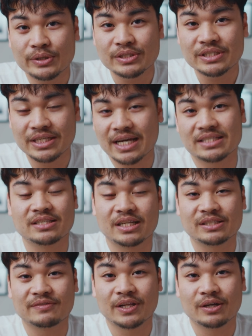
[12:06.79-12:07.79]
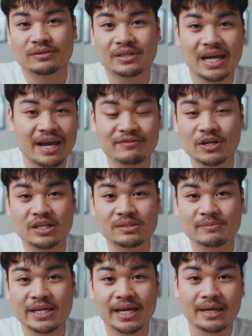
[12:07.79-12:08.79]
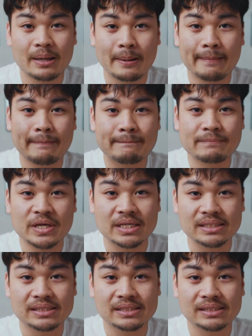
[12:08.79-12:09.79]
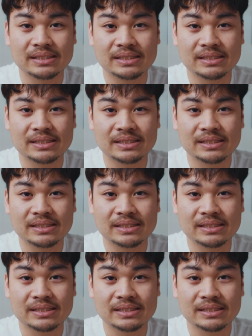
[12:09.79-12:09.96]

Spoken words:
See you guys in the next video. Have an awesome day. Peace.